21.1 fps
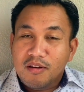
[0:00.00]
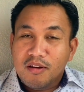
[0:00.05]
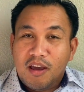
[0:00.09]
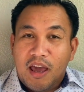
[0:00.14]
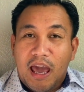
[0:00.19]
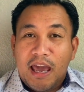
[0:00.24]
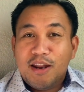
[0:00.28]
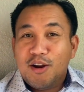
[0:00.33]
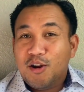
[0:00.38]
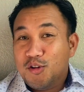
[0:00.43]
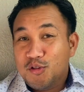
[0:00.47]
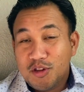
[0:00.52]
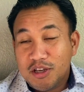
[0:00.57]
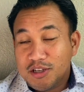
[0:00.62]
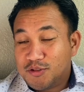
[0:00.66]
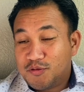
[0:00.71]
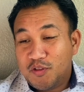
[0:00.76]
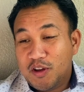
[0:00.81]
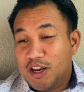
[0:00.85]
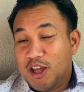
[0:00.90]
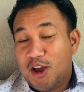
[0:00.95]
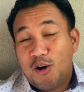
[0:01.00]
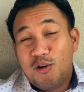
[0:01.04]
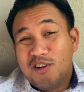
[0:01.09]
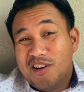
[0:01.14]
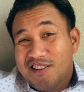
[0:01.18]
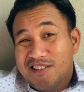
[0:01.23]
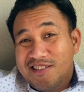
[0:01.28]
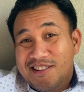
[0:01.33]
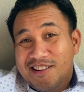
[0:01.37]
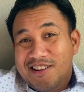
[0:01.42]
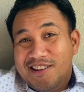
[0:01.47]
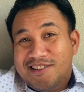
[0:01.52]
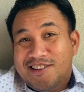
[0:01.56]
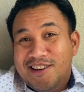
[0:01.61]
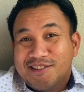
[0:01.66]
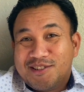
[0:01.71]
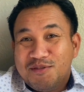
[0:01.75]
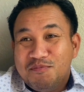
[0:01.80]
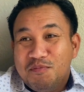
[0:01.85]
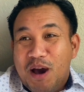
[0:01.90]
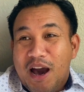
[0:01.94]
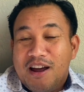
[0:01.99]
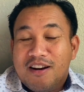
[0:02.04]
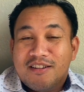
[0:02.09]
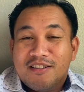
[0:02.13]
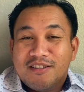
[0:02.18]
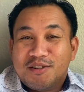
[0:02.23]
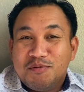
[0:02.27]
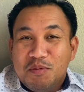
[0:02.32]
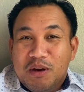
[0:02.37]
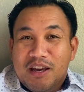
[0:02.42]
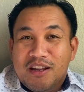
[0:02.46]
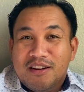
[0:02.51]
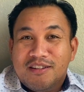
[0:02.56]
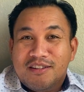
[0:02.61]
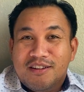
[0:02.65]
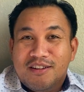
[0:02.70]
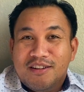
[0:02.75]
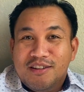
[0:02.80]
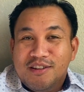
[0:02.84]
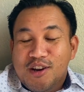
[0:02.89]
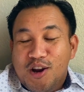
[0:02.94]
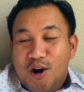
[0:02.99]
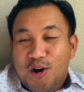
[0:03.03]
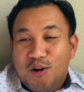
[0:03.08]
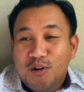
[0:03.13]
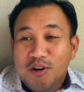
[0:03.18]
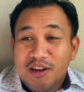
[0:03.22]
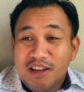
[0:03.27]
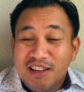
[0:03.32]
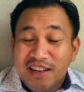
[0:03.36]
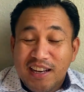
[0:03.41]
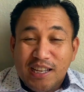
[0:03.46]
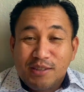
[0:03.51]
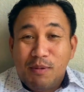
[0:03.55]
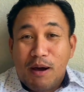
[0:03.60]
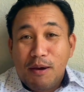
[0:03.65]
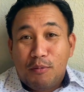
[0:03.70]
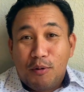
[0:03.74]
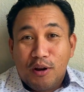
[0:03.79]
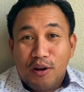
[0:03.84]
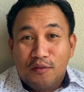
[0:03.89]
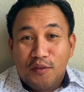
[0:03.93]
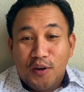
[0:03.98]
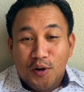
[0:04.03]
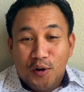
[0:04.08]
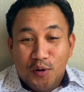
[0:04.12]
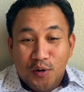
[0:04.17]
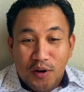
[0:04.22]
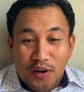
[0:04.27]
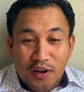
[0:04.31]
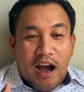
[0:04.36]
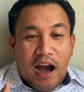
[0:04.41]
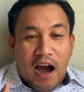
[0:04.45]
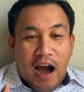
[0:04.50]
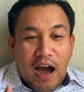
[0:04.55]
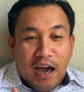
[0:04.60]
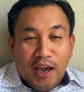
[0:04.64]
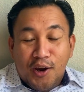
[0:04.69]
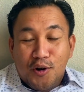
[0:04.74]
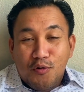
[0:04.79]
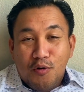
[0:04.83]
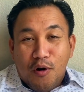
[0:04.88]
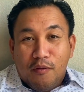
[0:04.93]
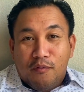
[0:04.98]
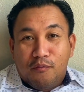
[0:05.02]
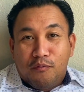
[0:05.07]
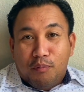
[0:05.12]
hate on this video. It doesn't matter to me. That's my point of view. I grew up